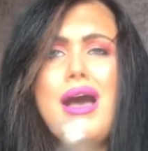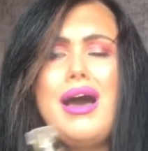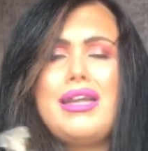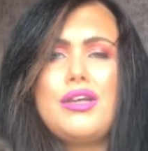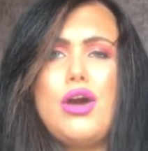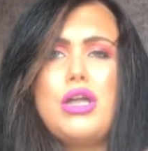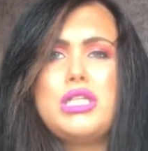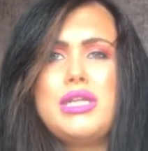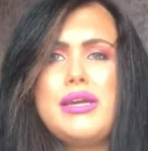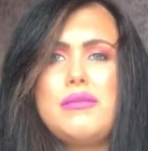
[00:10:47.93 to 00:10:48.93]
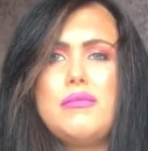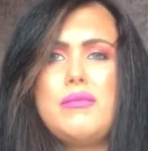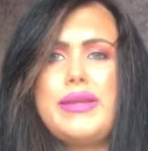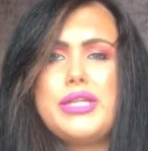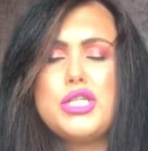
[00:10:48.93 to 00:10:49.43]
and I got the
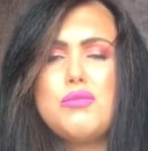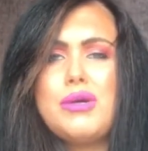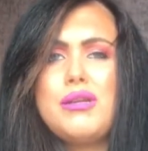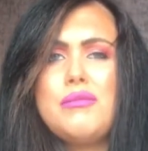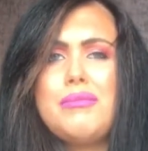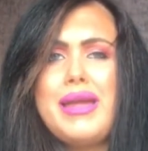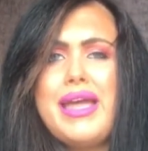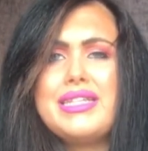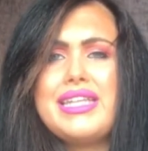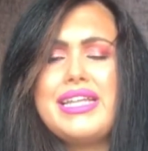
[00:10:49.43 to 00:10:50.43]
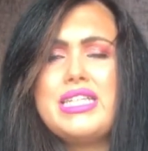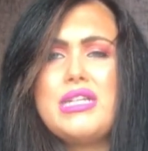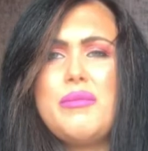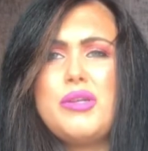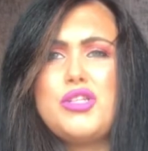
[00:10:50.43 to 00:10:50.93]
Angel one by Essenz
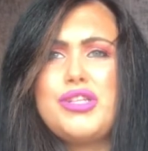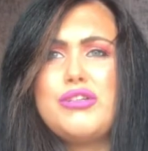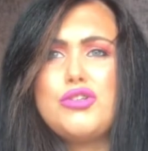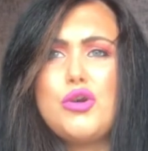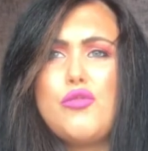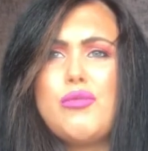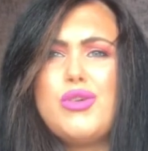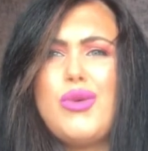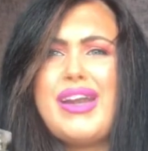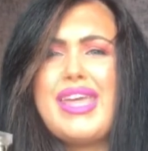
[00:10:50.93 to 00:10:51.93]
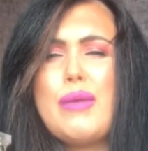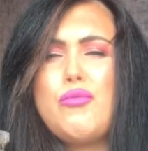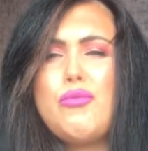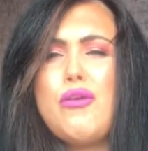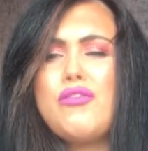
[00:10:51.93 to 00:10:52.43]
about 2 years ago for my 28th
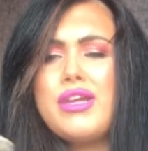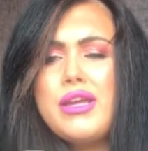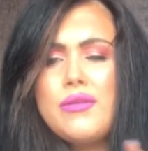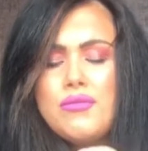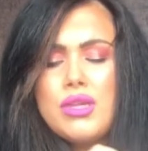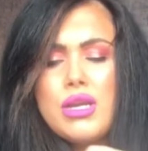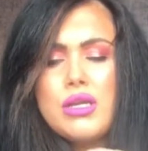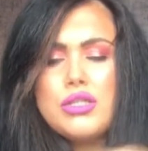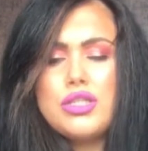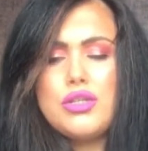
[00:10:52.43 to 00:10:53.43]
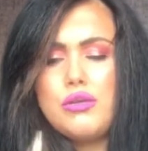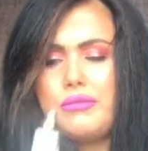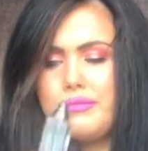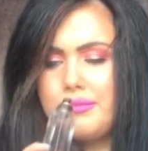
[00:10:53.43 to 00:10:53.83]
birthday. So